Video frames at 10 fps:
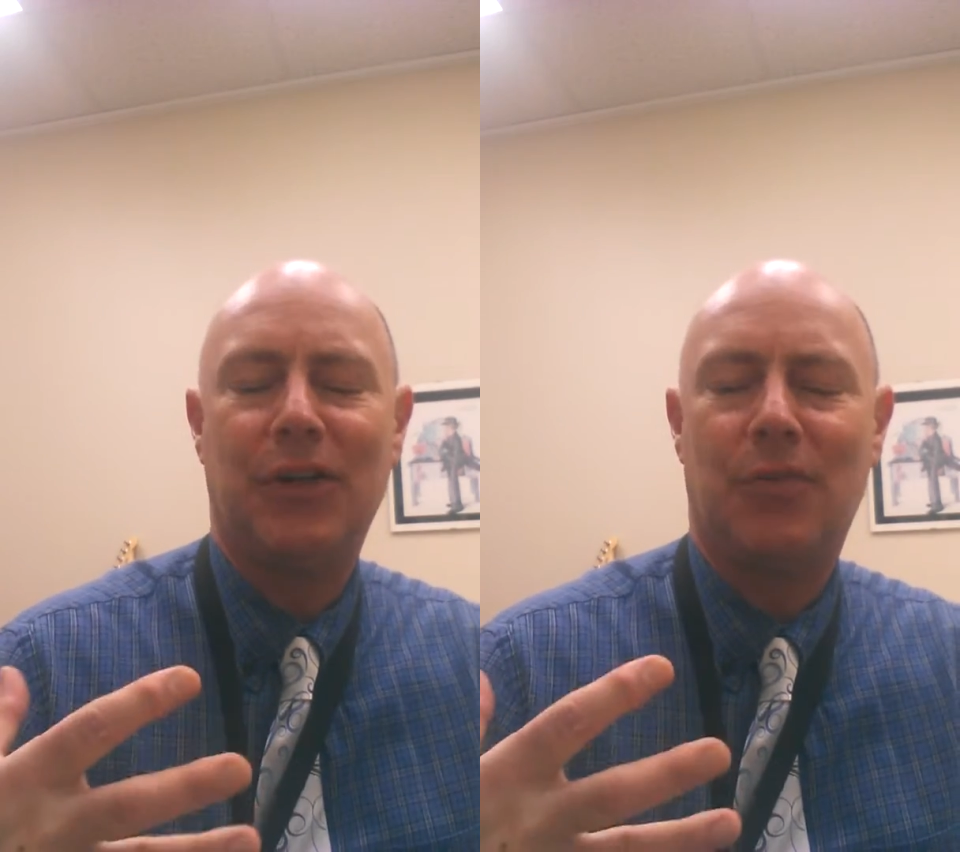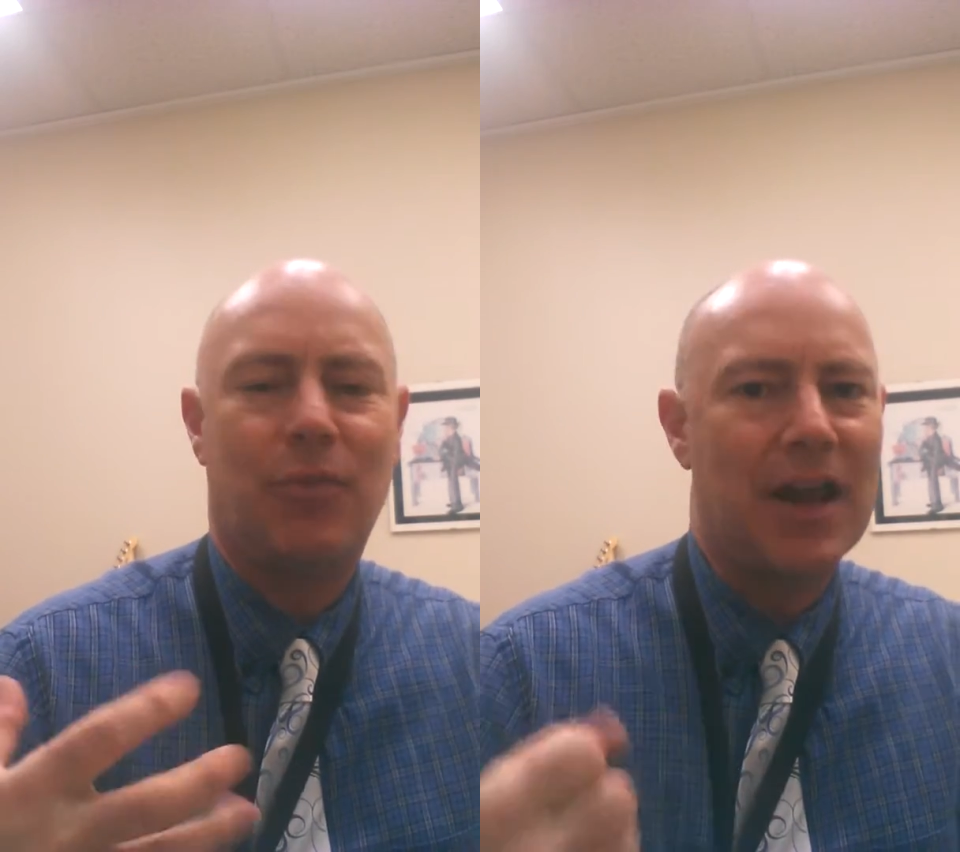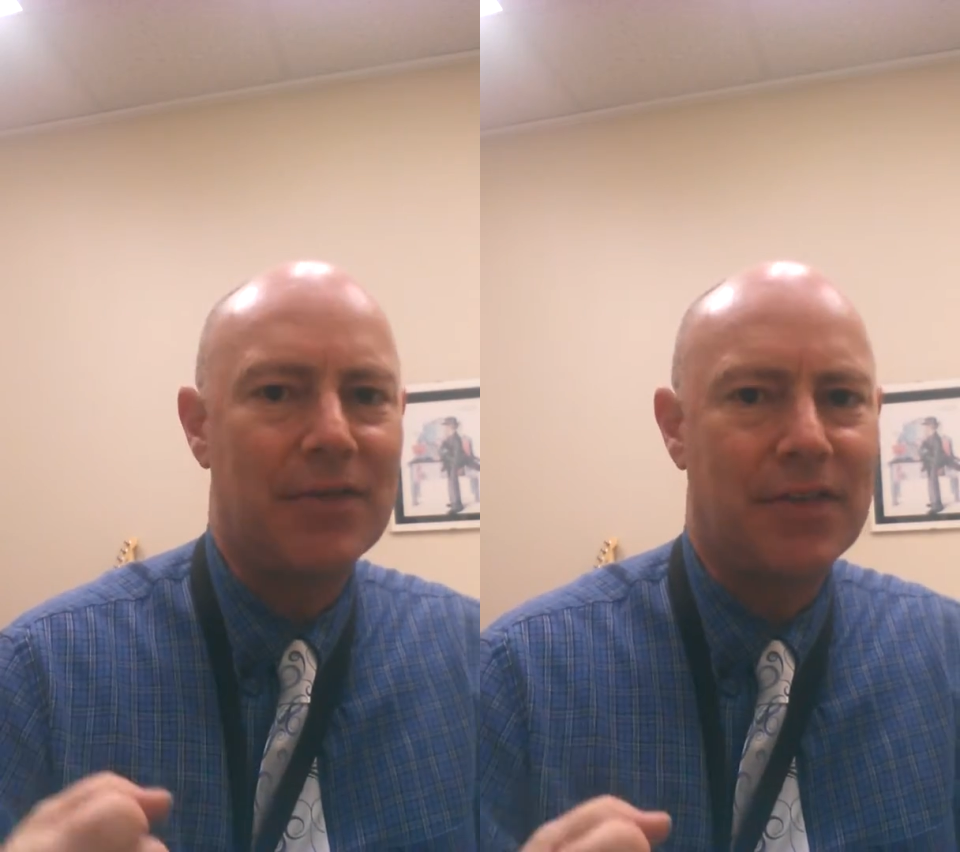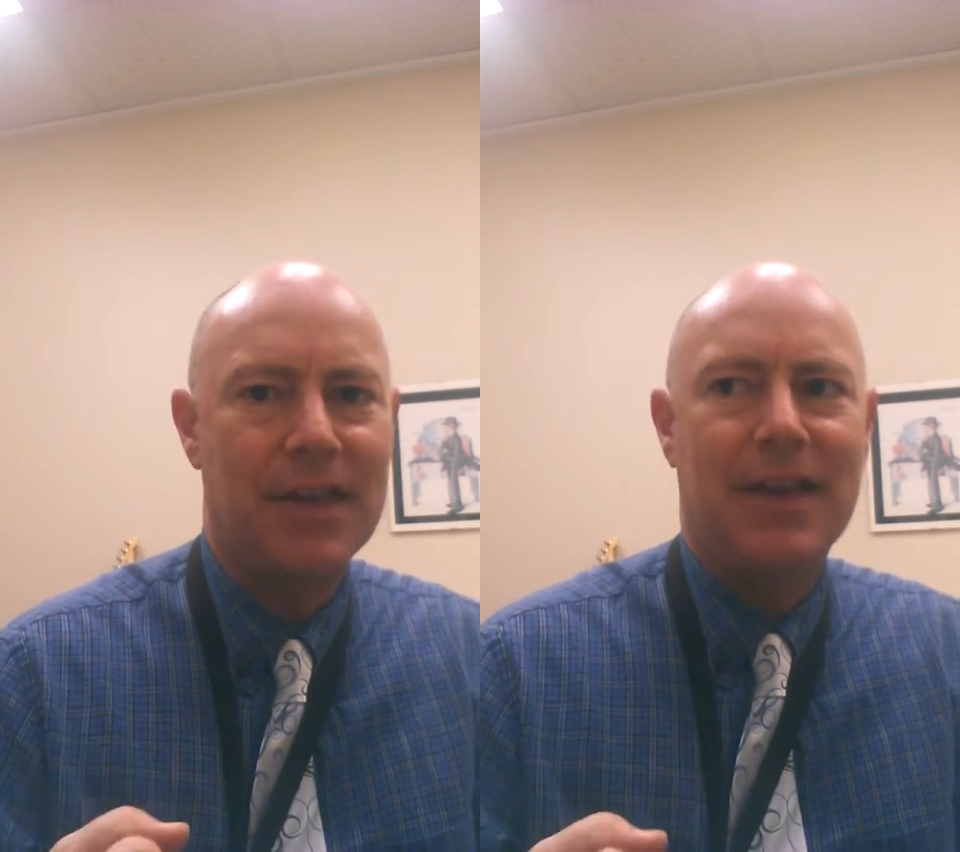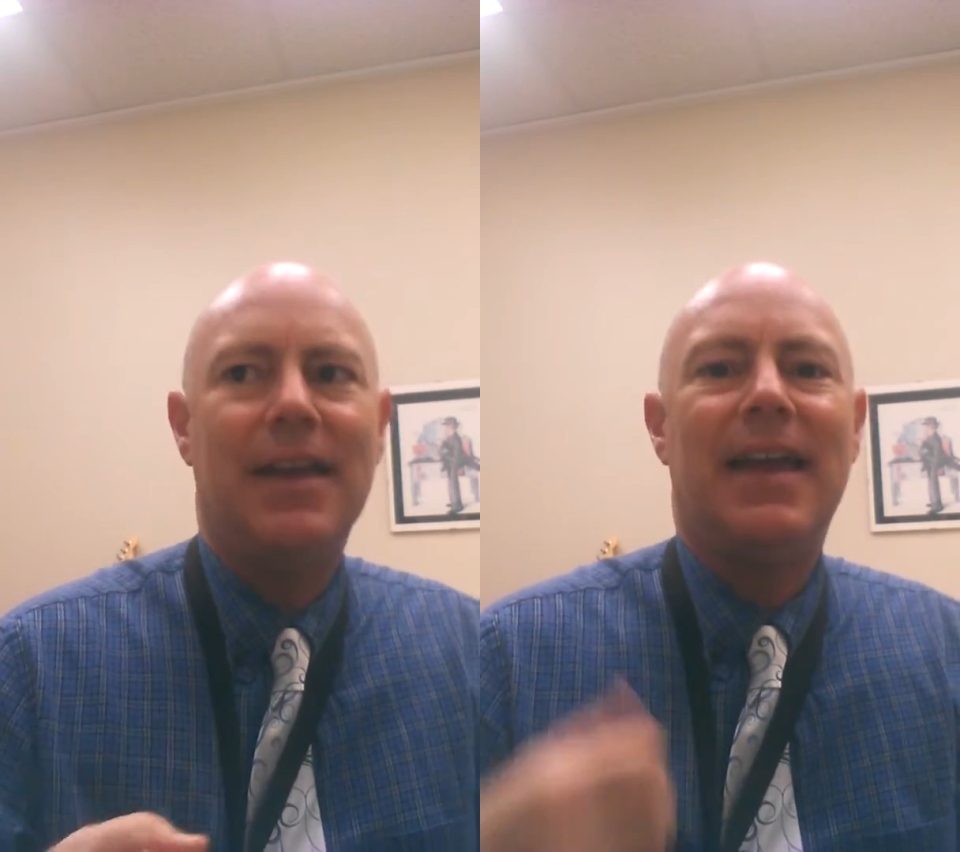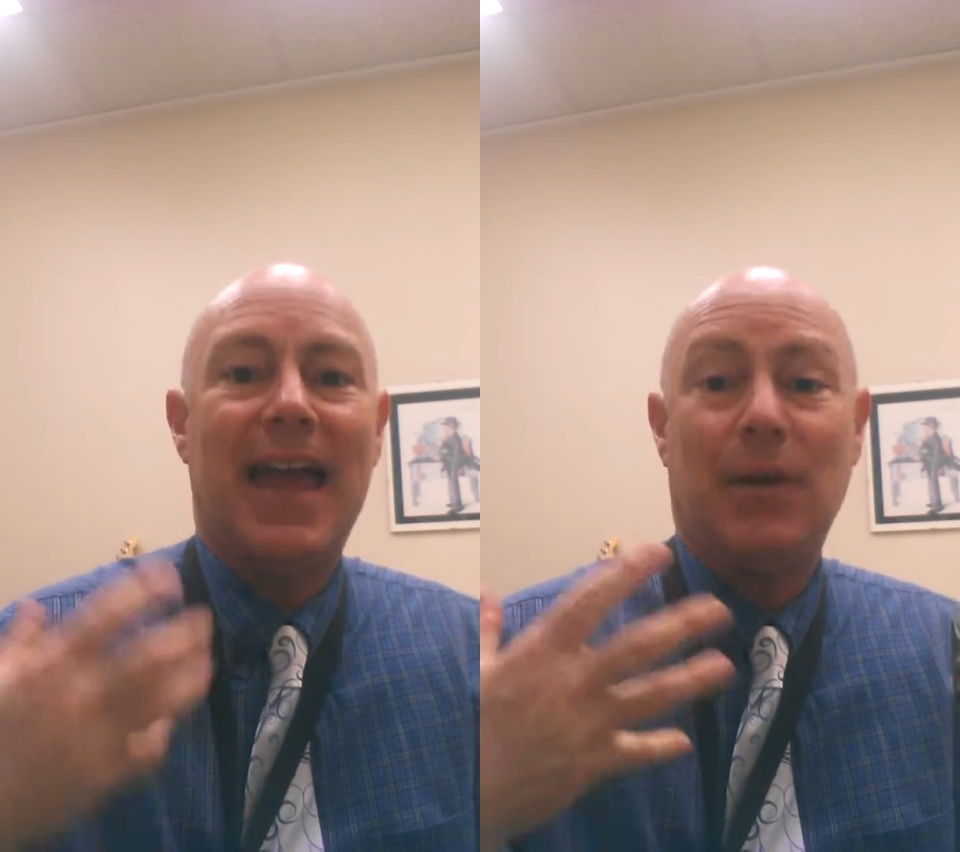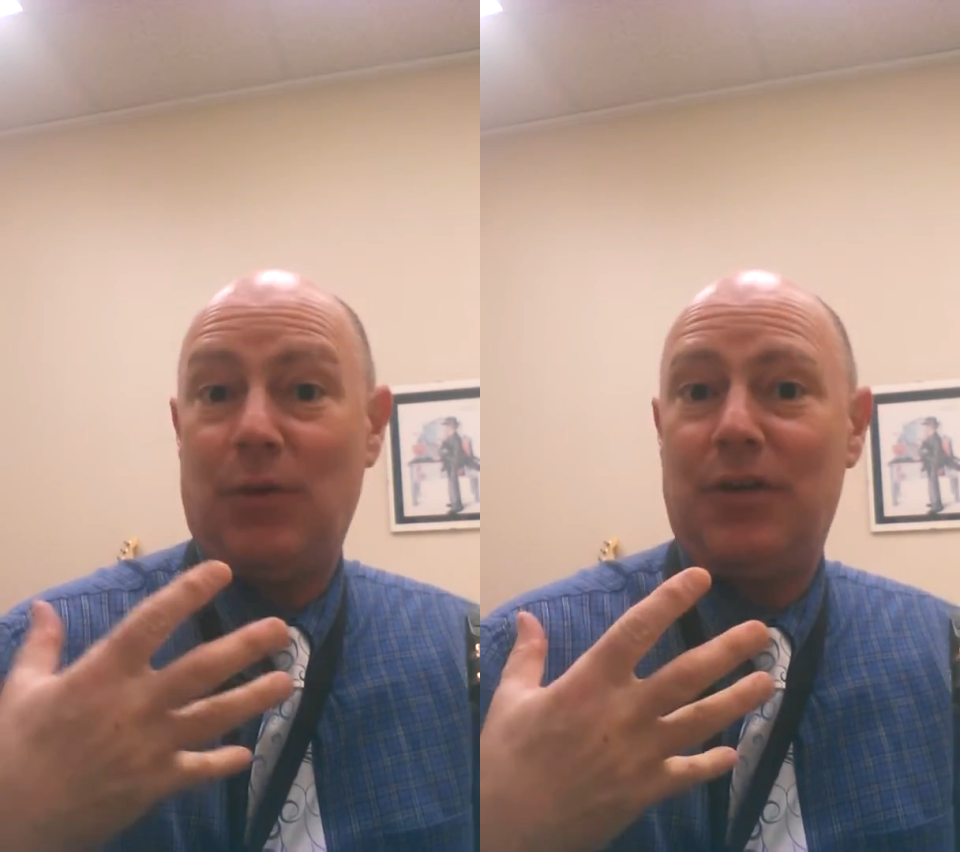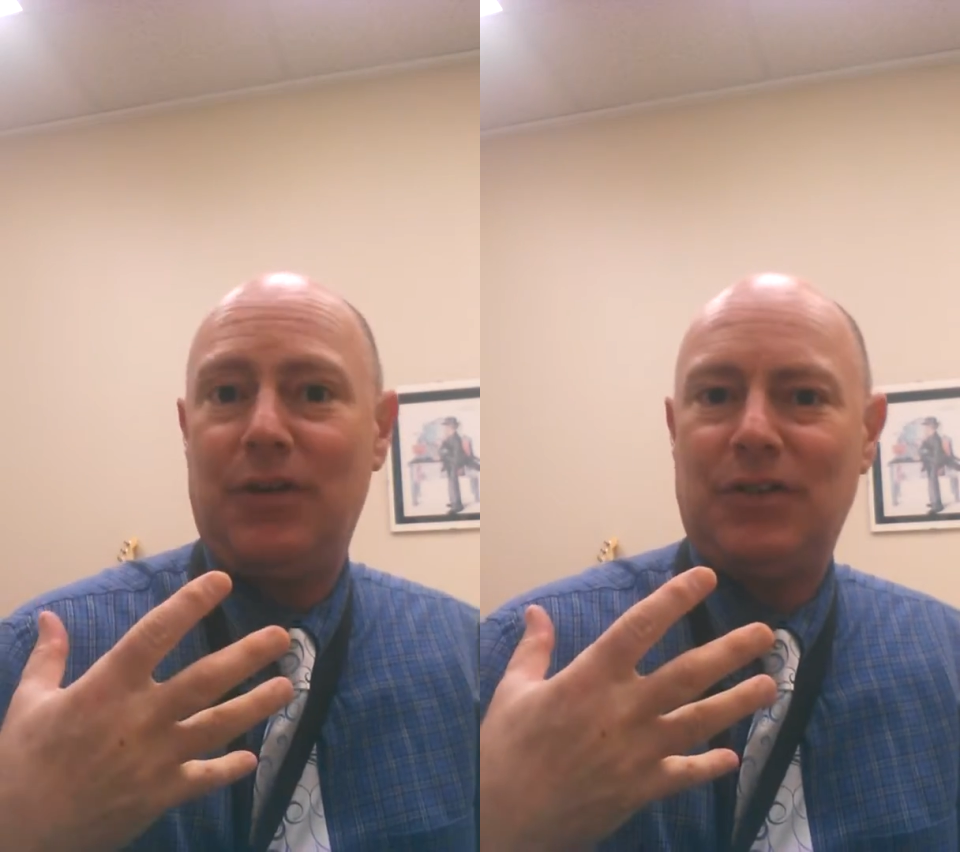your breath and
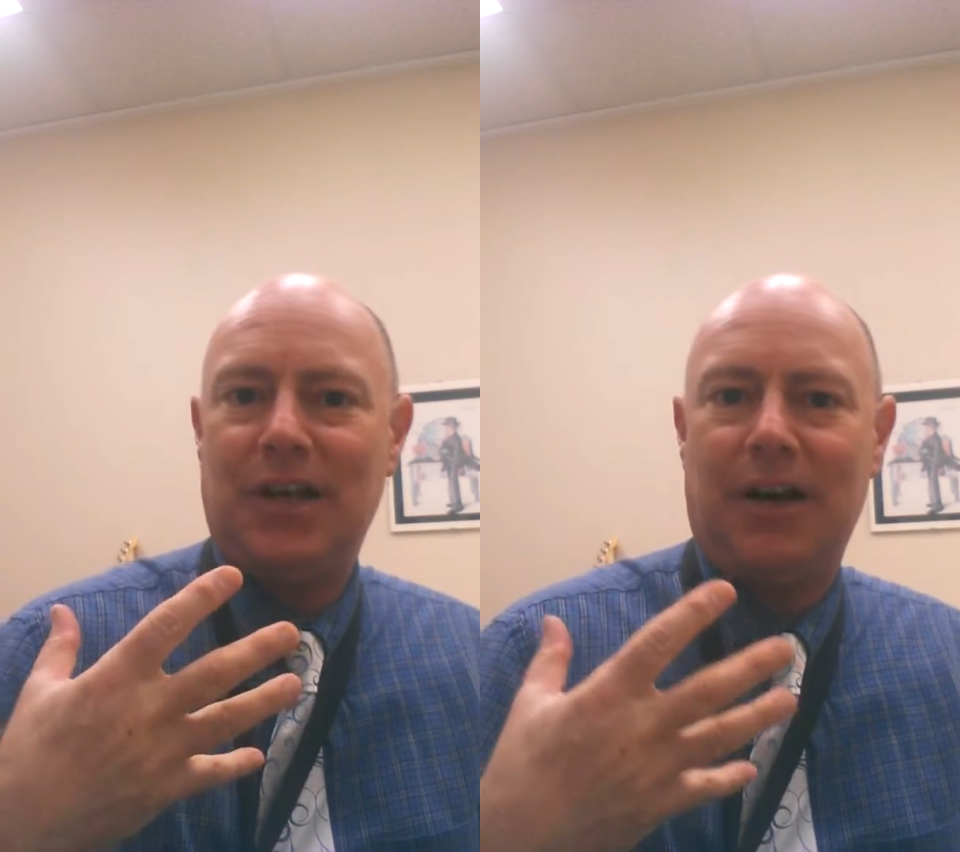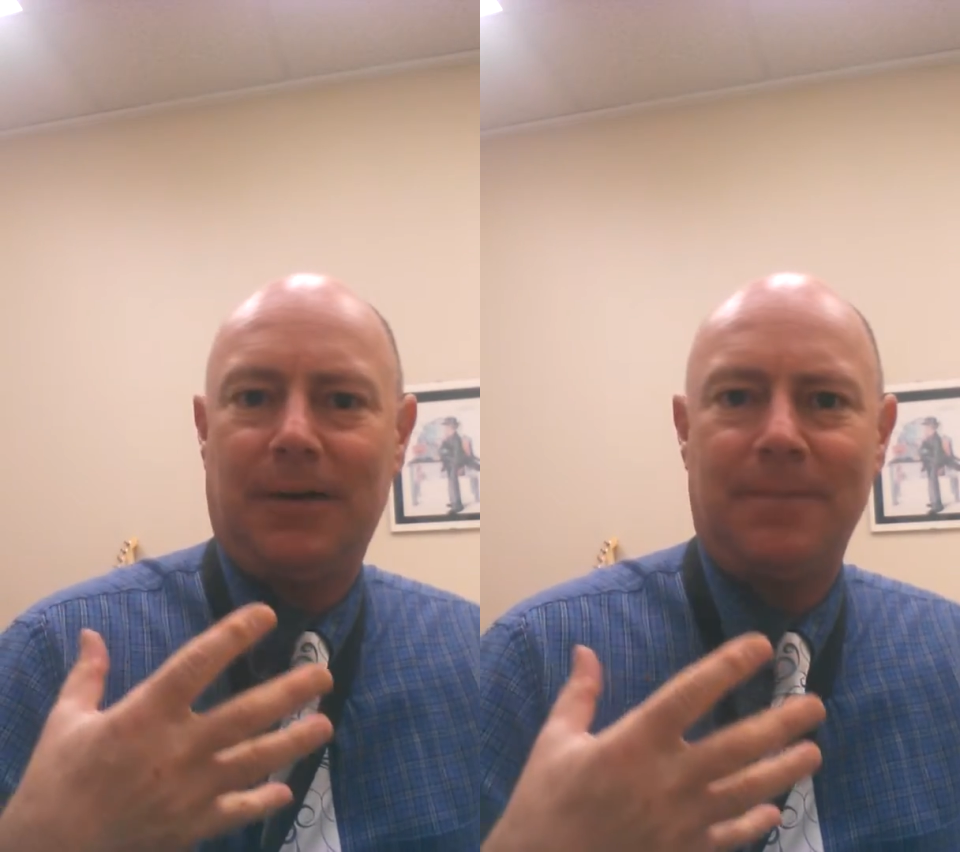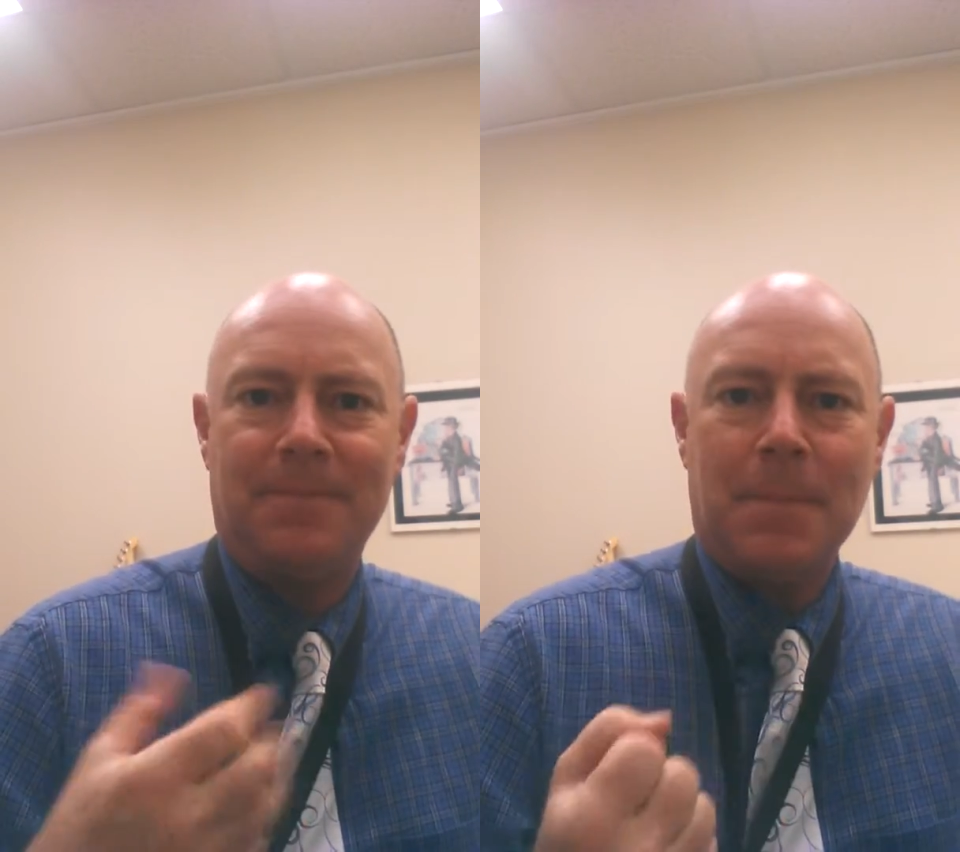with your tongue.